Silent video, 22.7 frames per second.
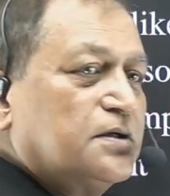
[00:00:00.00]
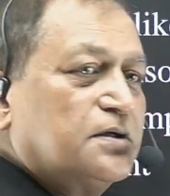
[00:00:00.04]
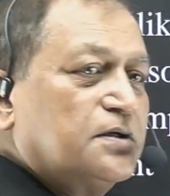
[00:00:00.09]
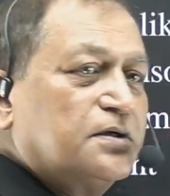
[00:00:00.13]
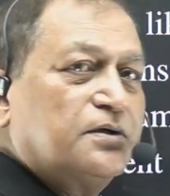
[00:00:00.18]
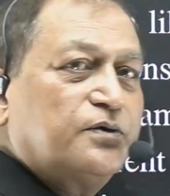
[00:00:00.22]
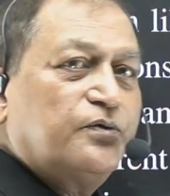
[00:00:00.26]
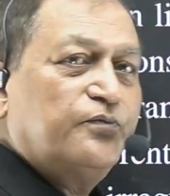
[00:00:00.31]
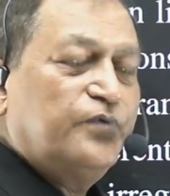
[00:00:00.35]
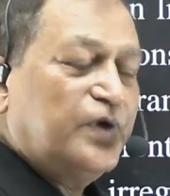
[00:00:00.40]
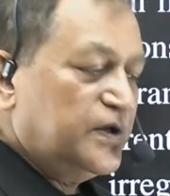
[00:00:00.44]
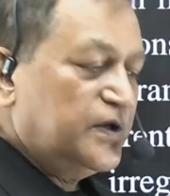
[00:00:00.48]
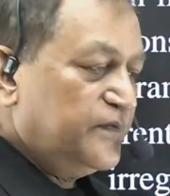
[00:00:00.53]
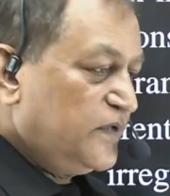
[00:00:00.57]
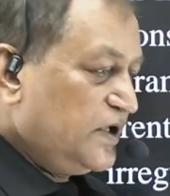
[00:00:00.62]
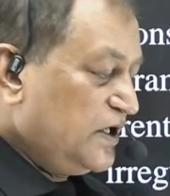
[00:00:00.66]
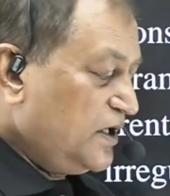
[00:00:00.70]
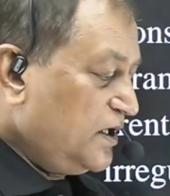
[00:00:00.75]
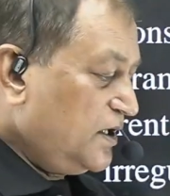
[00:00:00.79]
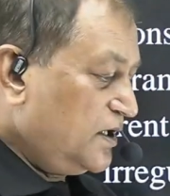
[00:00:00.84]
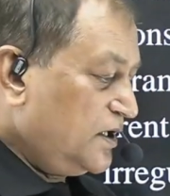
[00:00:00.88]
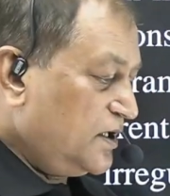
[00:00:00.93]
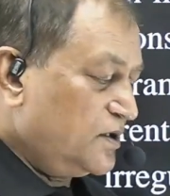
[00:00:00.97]
When
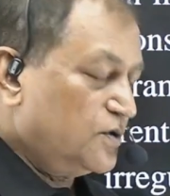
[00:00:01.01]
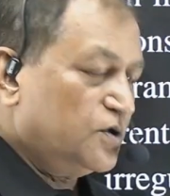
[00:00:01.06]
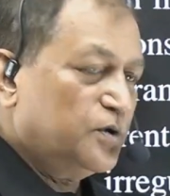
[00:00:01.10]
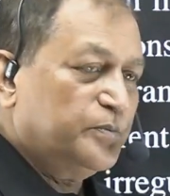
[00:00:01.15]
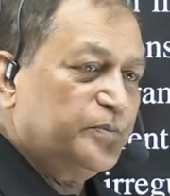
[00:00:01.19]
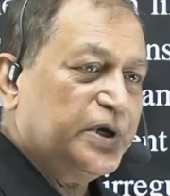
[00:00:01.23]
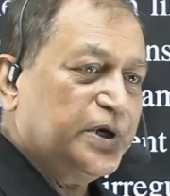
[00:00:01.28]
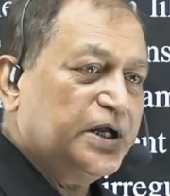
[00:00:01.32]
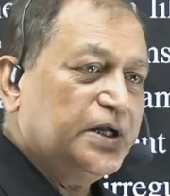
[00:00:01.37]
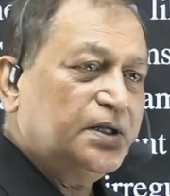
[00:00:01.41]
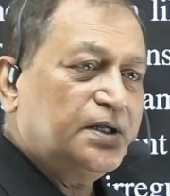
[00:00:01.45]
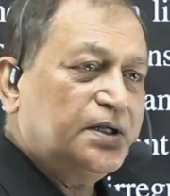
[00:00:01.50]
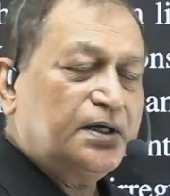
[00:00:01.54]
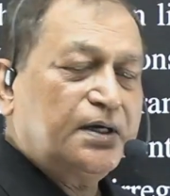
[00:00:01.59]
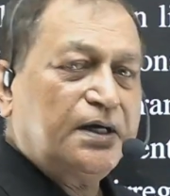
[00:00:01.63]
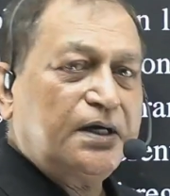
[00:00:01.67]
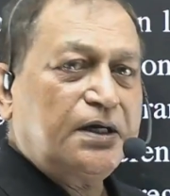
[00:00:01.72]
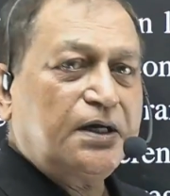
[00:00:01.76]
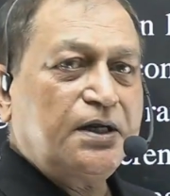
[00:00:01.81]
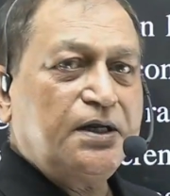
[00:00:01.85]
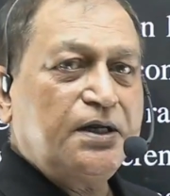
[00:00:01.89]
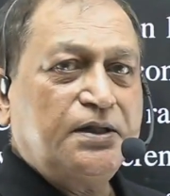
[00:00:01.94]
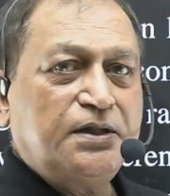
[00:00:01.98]
we obtain the
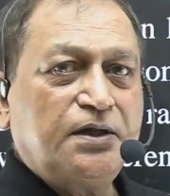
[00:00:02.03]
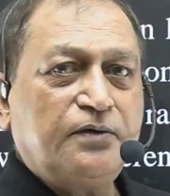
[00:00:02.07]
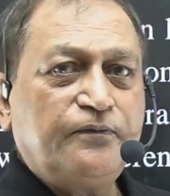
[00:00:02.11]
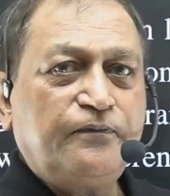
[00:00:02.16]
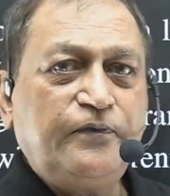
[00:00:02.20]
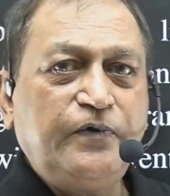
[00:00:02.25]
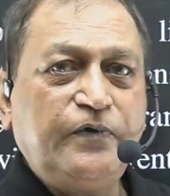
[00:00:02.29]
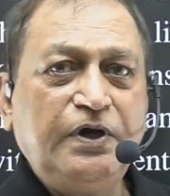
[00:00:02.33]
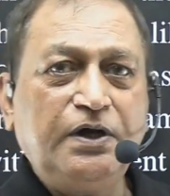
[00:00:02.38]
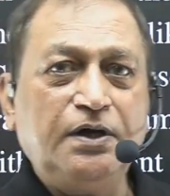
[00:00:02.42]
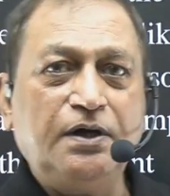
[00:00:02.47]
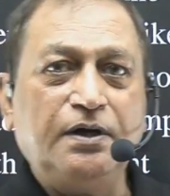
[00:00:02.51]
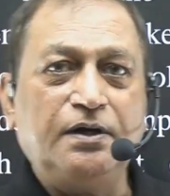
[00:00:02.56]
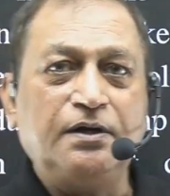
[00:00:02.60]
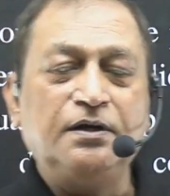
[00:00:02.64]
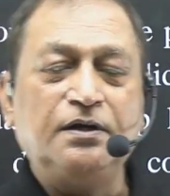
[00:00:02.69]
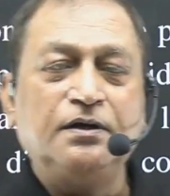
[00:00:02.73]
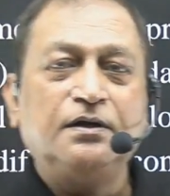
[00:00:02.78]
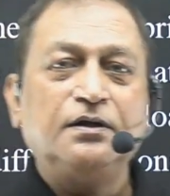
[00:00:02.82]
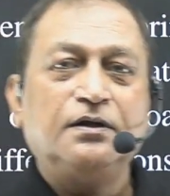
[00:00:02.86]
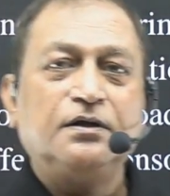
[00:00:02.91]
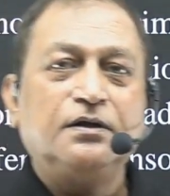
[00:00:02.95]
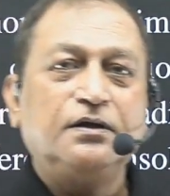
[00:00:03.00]
data in the field,
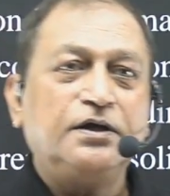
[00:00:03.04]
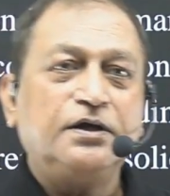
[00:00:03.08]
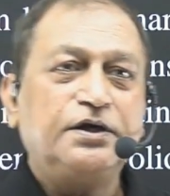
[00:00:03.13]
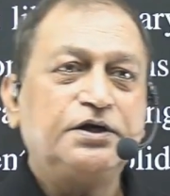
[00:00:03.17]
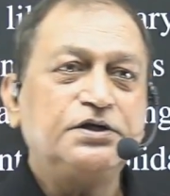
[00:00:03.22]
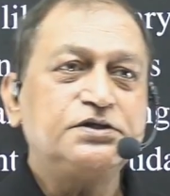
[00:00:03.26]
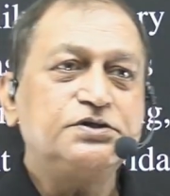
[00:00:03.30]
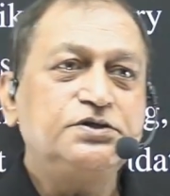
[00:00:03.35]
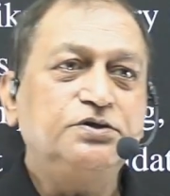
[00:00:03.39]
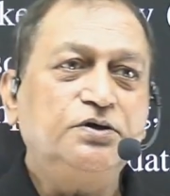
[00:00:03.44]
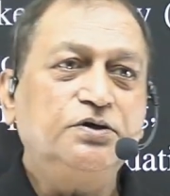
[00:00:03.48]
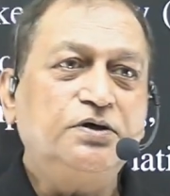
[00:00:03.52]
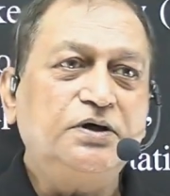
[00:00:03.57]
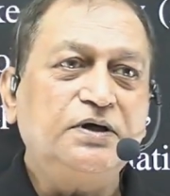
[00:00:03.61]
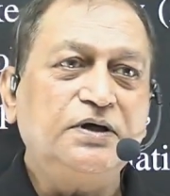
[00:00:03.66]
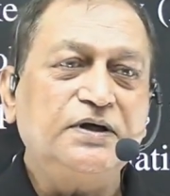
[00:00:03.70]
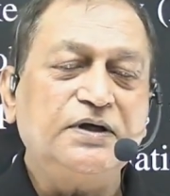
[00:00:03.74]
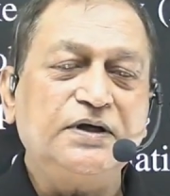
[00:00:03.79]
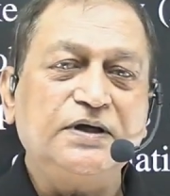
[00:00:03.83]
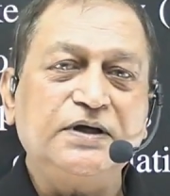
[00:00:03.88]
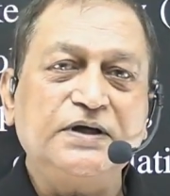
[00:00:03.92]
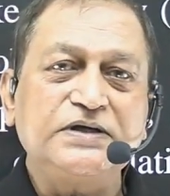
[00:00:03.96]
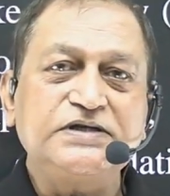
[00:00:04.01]
it is not
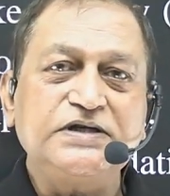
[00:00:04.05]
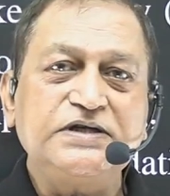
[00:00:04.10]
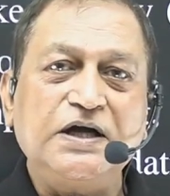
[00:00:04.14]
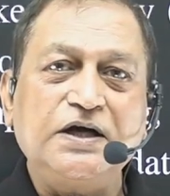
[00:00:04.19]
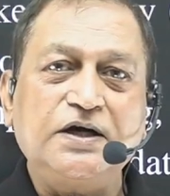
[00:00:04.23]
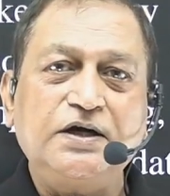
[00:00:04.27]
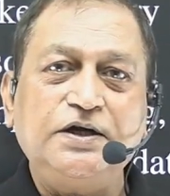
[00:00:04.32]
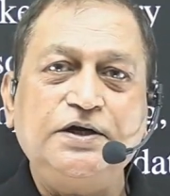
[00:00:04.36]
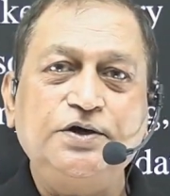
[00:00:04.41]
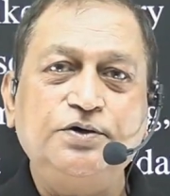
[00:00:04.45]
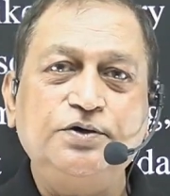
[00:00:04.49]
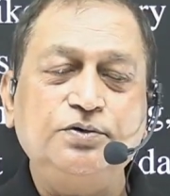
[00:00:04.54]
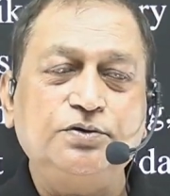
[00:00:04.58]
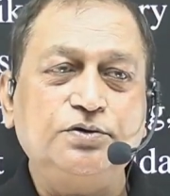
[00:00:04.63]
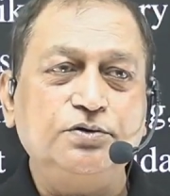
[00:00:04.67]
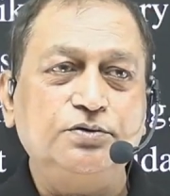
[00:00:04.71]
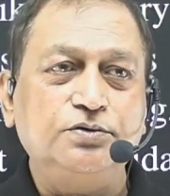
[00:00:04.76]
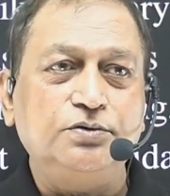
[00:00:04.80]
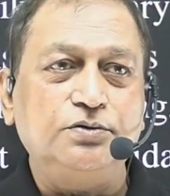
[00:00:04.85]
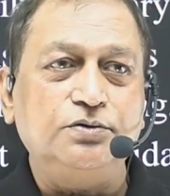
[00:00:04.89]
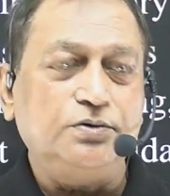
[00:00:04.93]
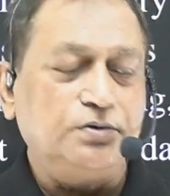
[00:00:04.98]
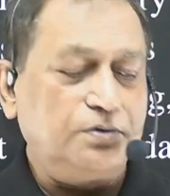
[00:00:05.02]
exactly due
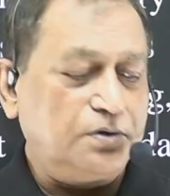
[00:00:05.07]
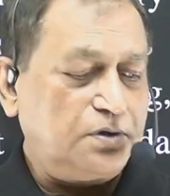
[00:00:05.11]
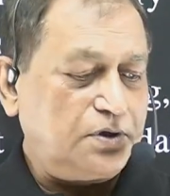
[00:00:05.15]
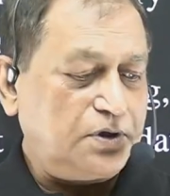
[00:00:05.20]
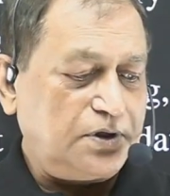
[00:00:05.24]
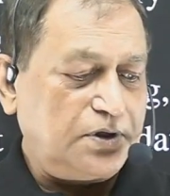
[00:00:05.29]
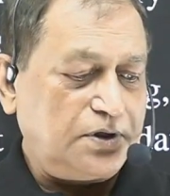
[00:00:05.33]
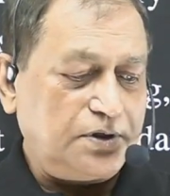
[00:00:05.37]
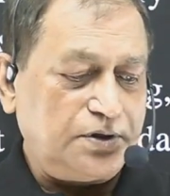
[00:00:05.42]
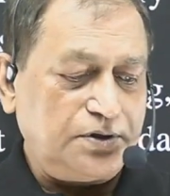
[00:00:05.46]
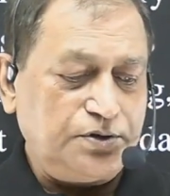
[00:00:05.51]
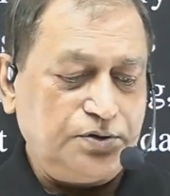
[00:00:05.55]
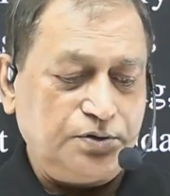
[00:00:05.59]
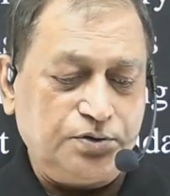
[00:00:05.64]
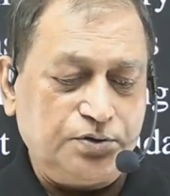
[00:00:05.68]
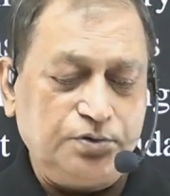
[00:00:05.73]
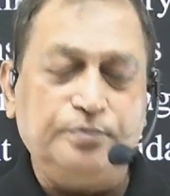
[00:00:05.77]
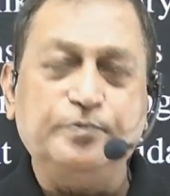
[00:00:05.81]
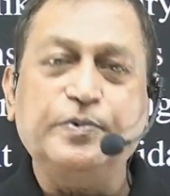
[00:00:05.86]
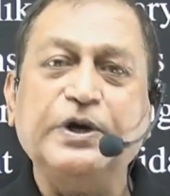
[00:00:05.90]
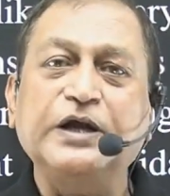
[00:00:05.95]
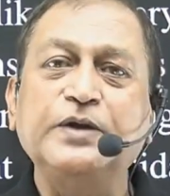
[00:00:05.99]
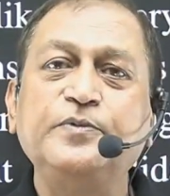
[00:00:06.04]
to
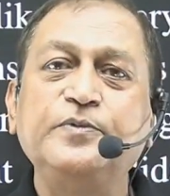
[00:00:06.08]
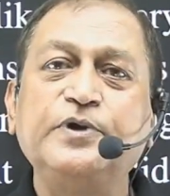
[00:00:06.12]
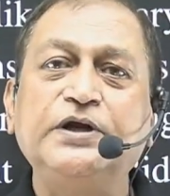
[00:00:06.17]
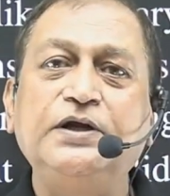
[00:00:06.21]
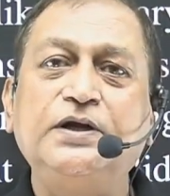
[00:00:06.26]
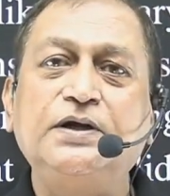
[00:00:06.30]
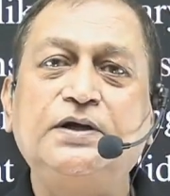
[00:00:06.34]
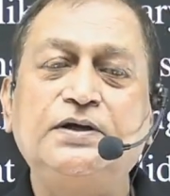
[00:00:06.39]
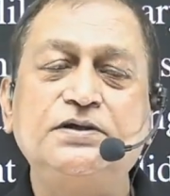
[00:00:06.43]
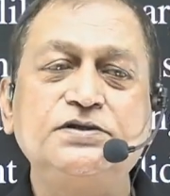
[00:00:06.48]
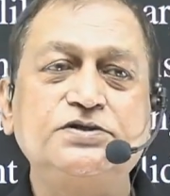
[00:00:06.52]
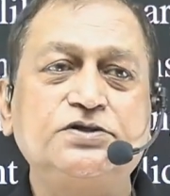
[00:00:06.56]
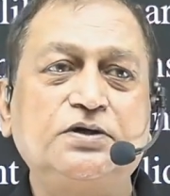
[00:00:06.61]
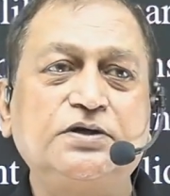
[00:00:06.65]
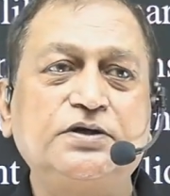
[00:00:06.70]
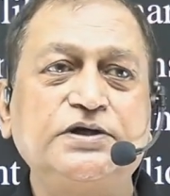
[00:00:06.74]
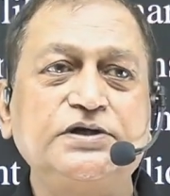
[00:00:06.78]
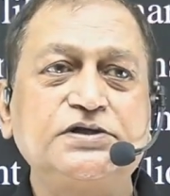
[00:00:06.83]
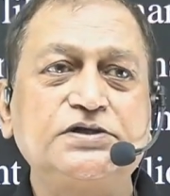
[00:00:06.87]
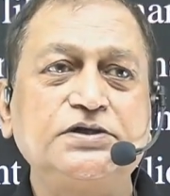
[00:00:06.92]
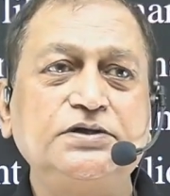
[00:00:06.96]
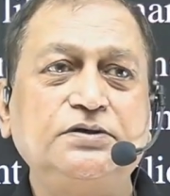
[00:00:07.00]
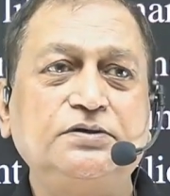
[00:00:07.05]
primary
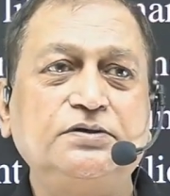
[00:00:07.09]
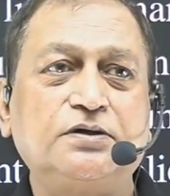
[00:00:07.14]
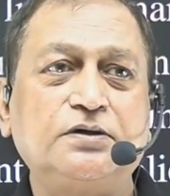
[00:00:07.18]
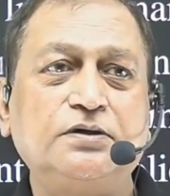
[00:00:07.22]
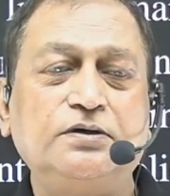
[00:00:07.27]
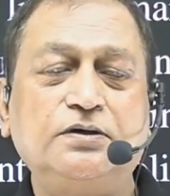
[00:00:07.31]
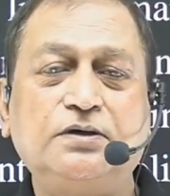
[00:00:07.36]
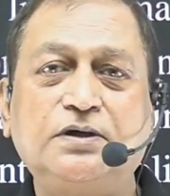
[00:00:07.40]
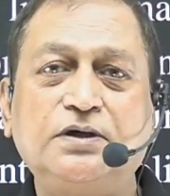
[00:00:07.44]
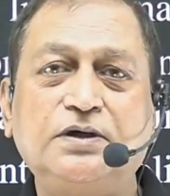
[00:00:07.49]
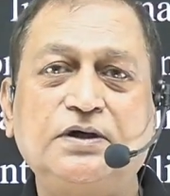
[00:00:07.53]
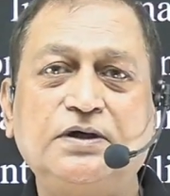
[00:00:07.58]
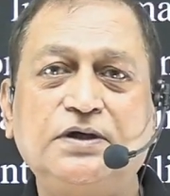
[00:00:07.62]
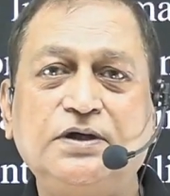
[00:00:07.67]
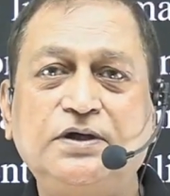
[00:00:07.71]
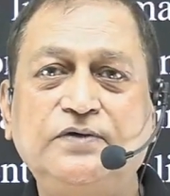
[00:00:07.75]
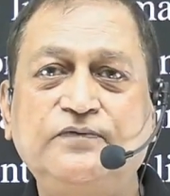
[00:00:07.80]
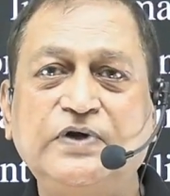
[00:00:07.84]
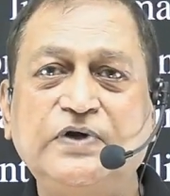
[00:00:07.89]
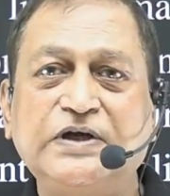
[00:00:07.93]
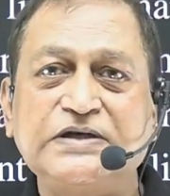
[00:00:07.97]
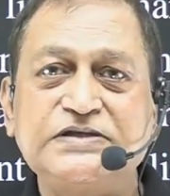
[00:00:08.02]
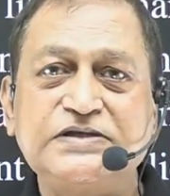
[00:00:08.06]
consolidation, or not
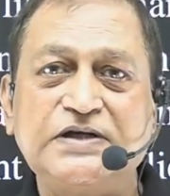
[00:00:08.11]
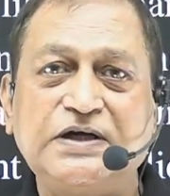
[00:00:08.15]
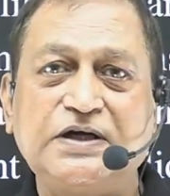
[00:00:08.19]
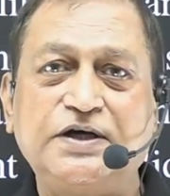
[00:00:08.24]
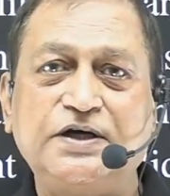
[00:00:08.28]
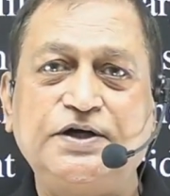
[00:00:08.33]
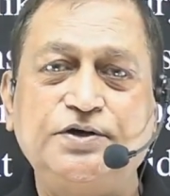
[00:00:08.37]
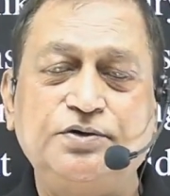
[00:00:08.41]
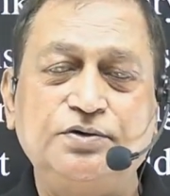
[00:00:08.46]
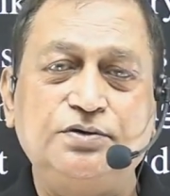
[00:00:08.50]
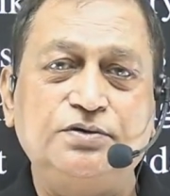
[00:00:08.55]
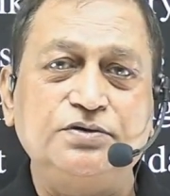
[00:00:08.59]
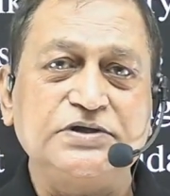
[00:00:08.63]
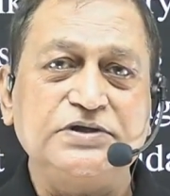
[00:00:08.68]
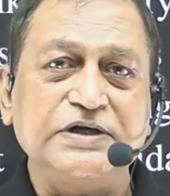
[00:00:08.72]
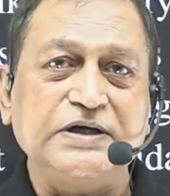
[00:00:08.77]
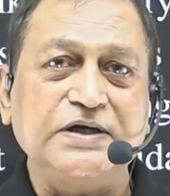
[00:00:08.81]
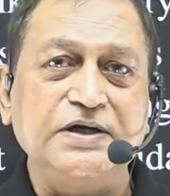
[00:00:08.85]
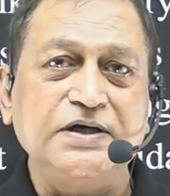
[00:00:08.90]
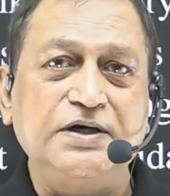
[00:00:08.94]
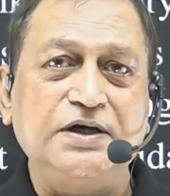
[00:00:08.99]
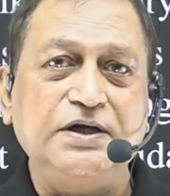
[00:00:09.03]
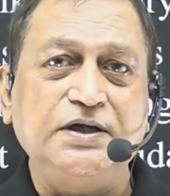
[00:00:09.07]
even exactly due to
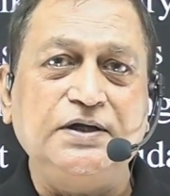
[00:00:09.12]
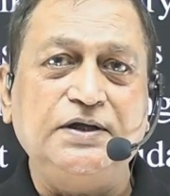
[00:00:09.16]
secondary.